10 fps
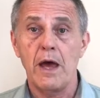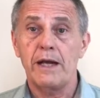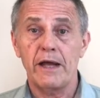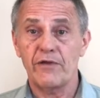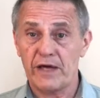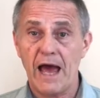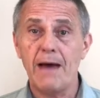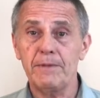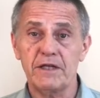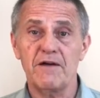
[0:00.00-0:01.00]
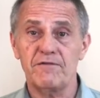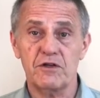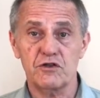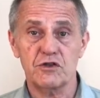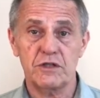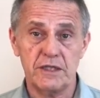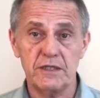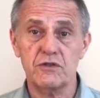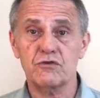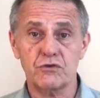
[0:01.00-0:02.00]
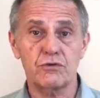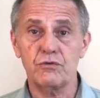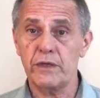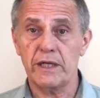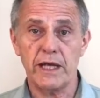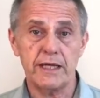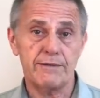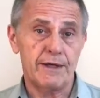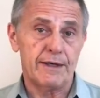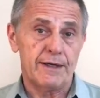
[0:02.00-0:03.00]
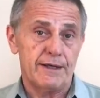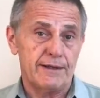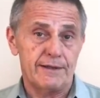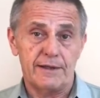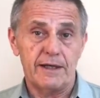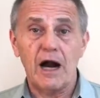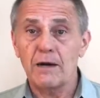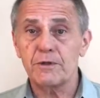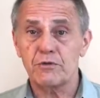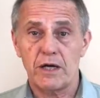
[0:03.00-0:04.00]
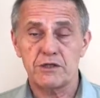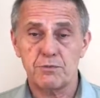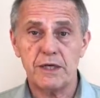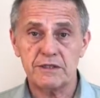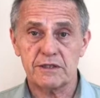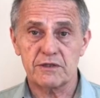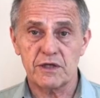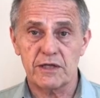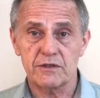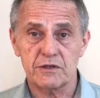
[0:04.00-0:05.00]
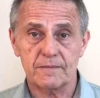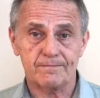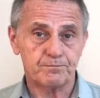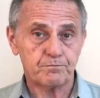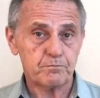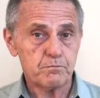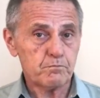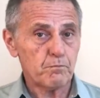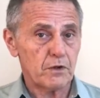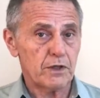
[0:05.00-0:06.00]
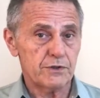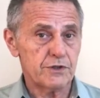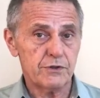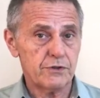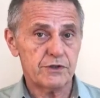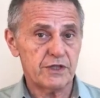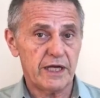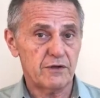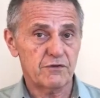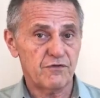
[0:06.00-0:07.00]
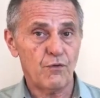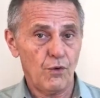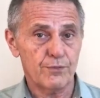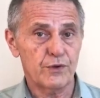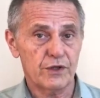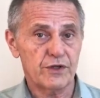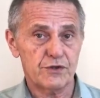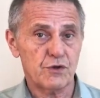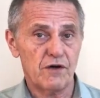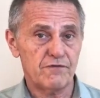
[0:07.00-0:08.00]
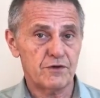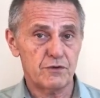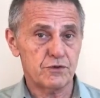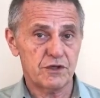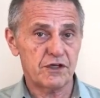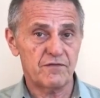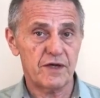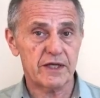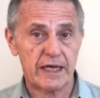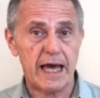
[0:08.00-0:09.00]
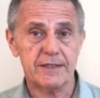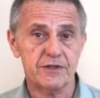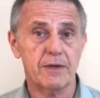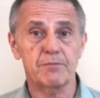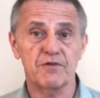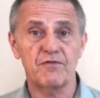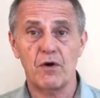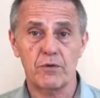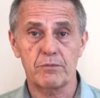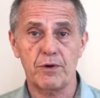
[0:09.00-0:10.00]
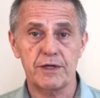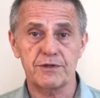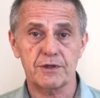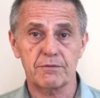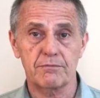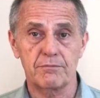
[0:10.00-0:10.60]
Now, the common definition is true in an arbitrage pricing sense. Consider the standard formula that's often used to convey the concept of forward pricing.